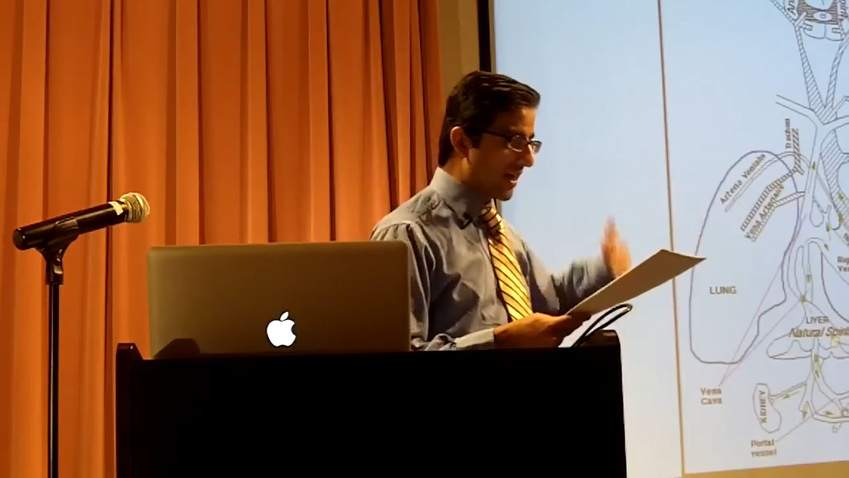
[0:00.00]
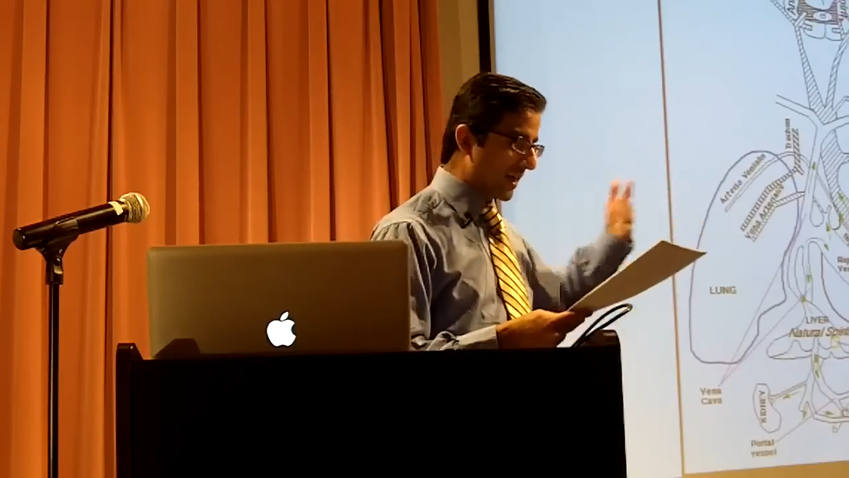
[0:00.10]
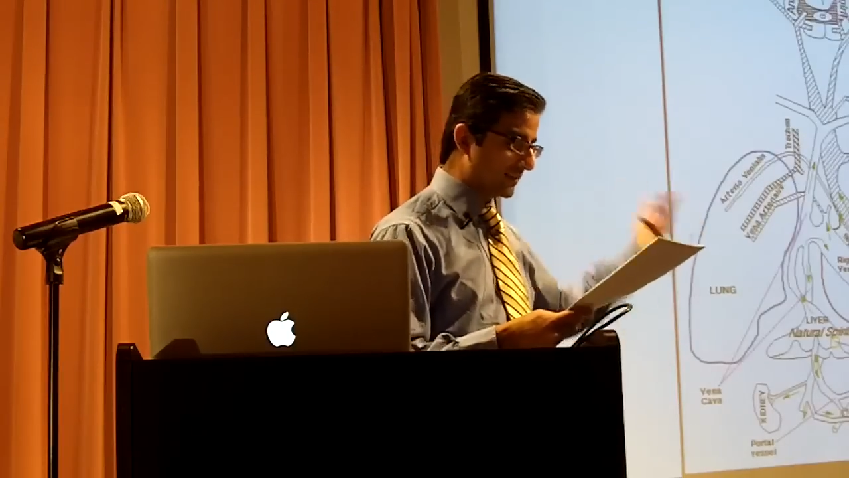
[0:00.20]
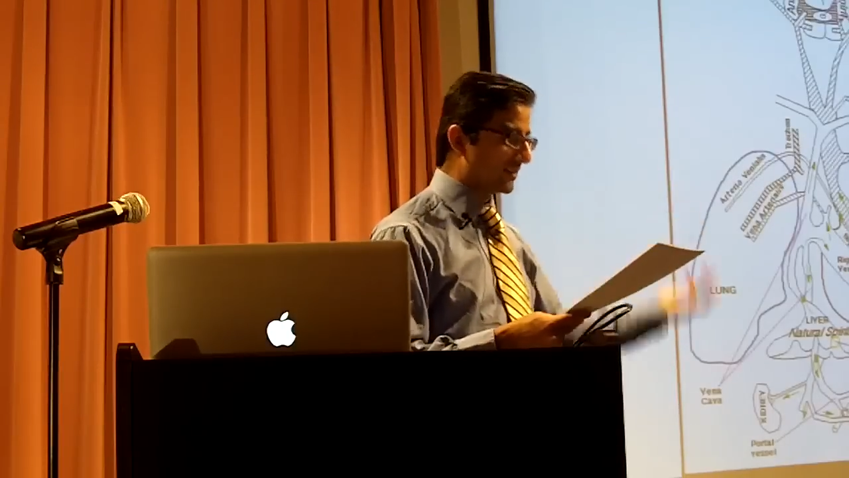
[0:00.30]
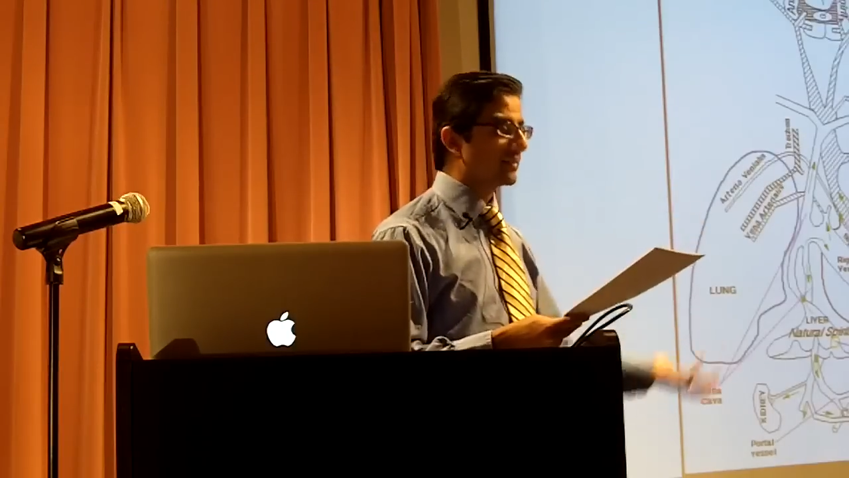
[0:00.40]

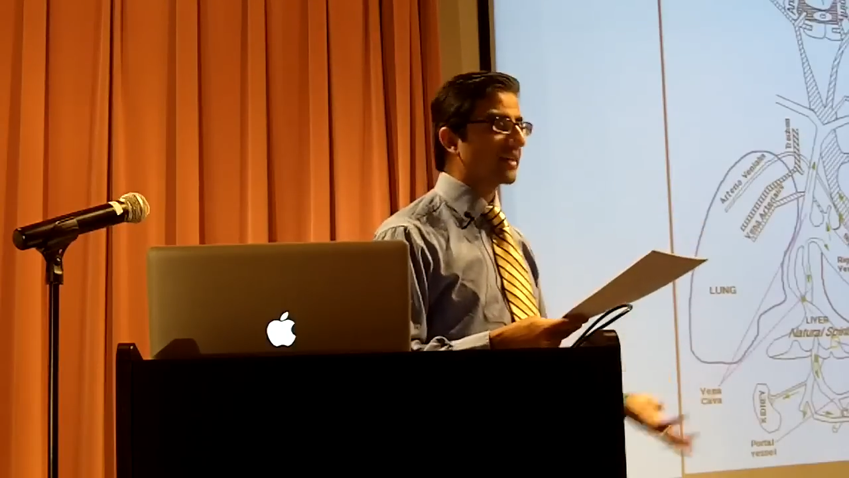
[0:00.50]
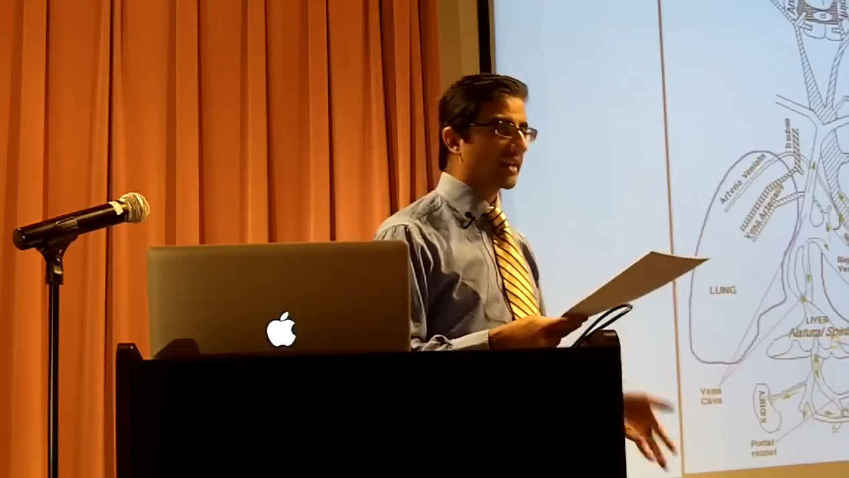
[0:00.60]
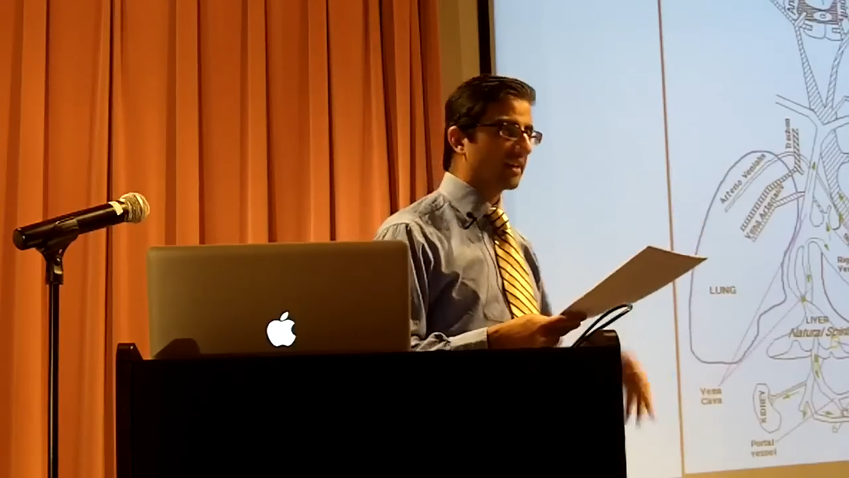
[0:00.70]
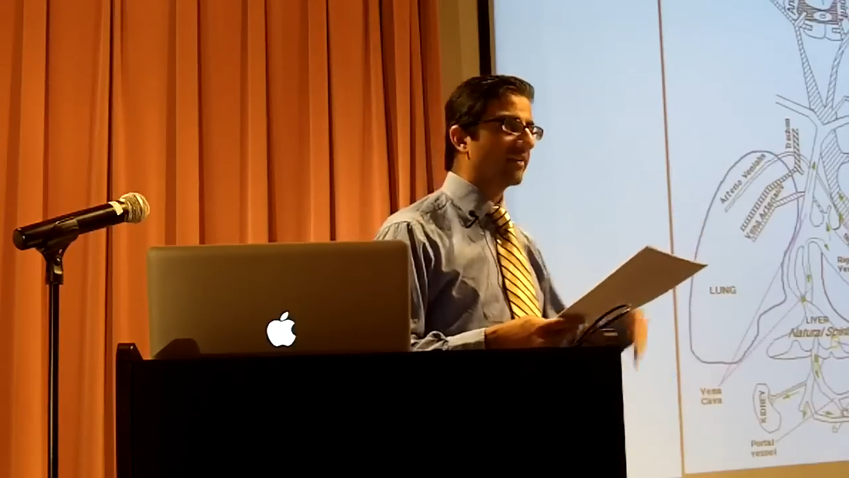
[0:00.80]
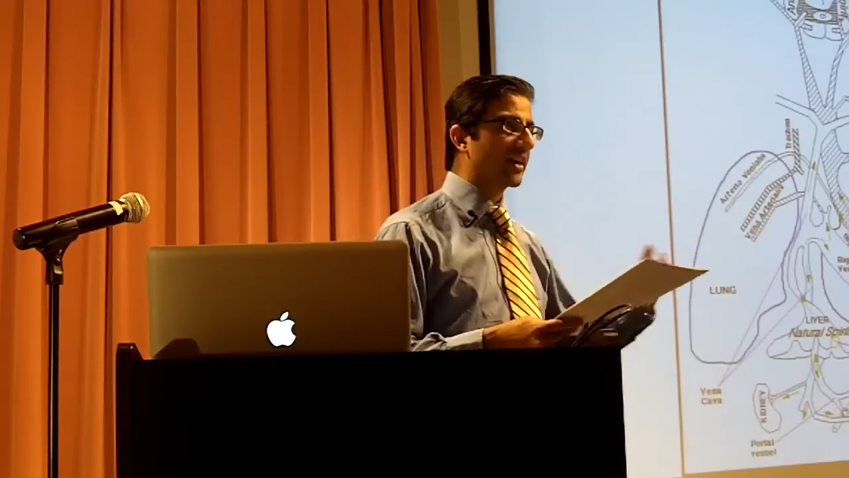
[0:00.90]
And then the
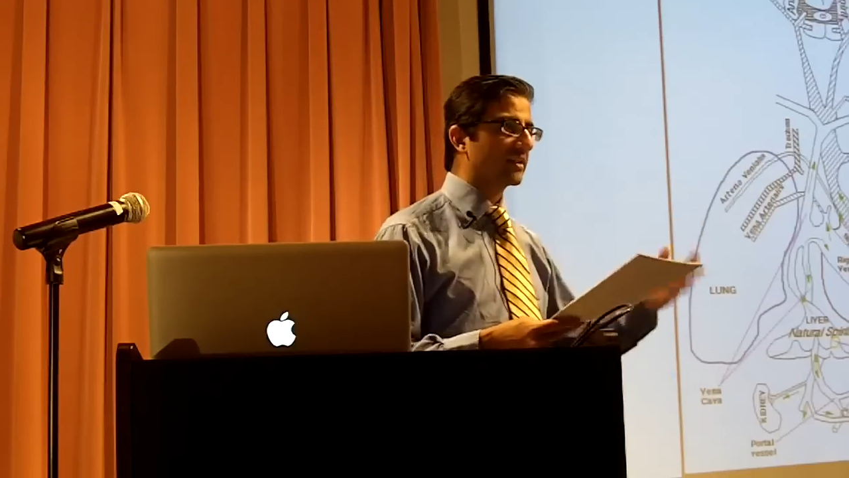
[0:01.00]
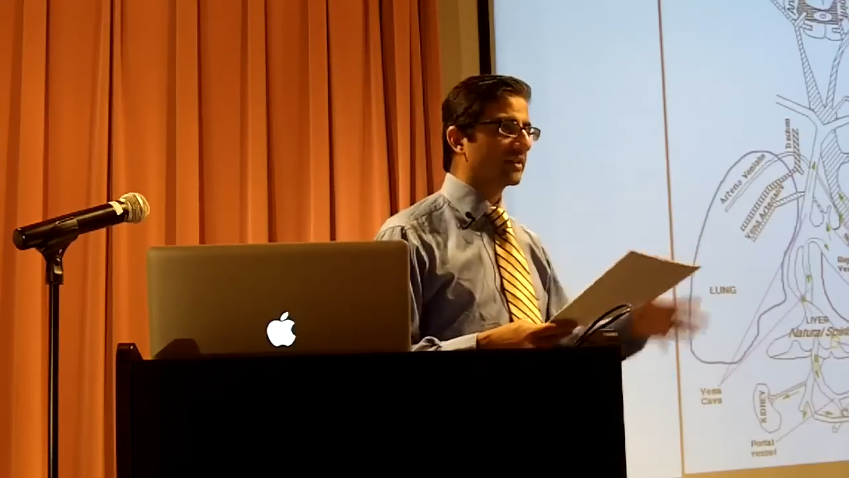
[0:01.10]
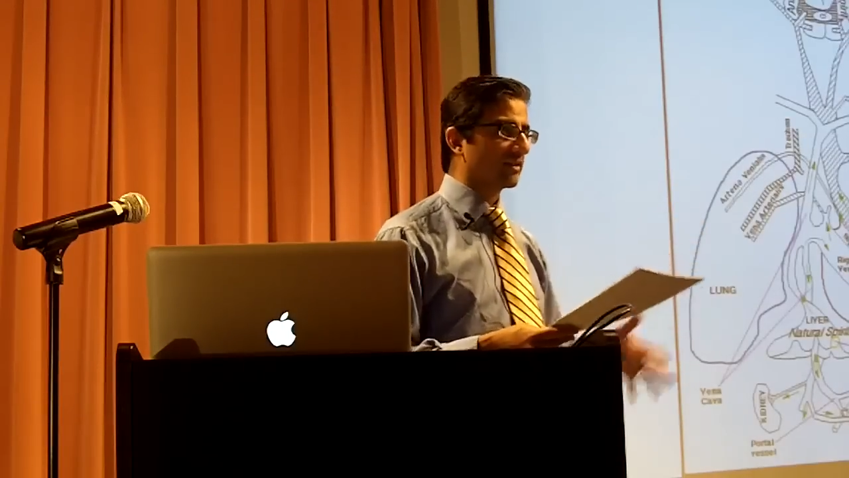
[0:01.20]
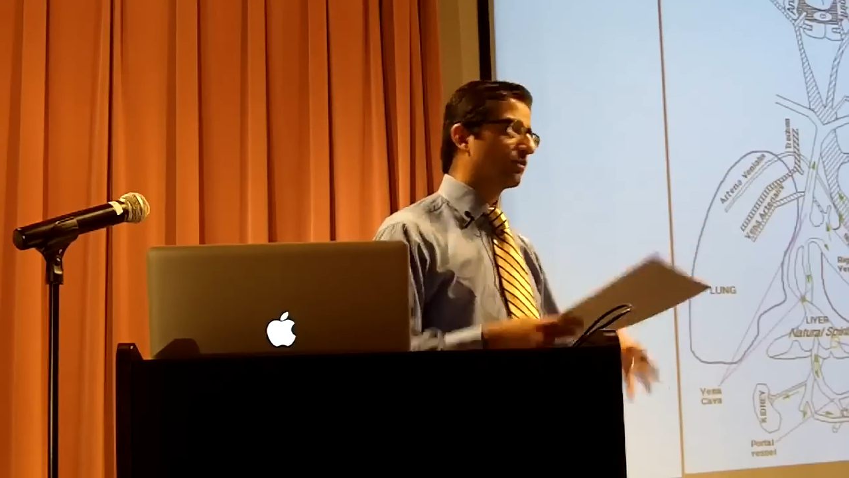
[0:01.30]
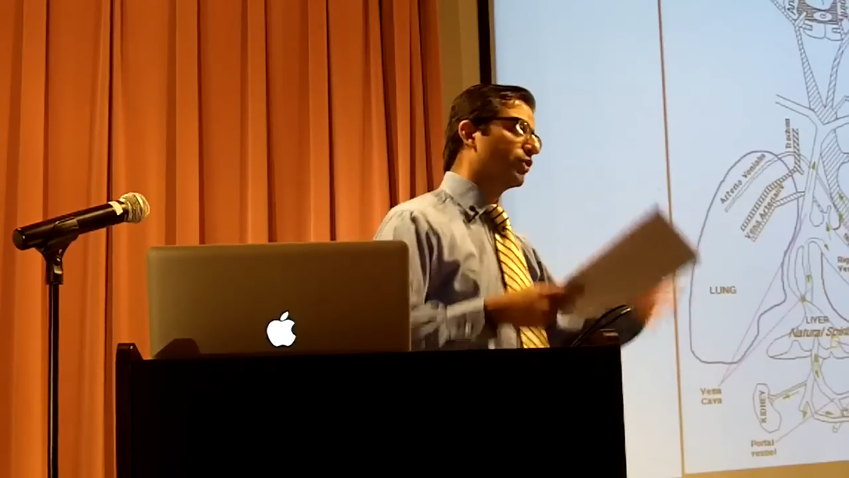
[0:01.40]
psychic
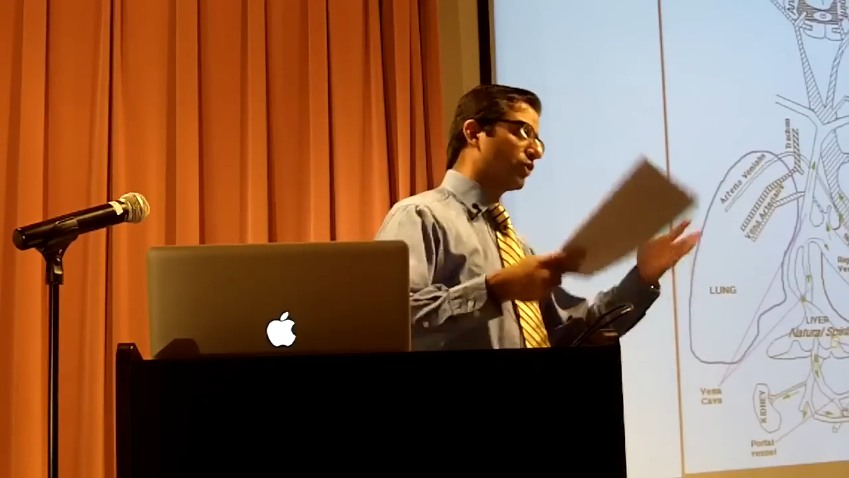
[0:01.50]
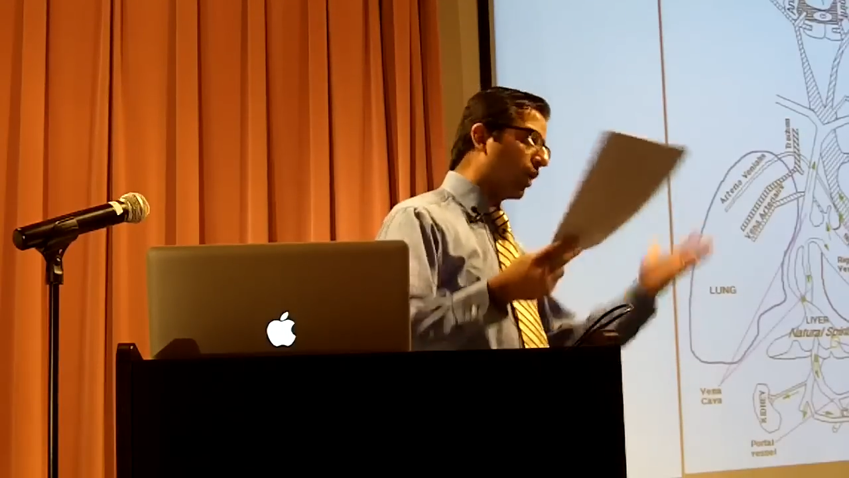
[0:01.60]
faculties, of course,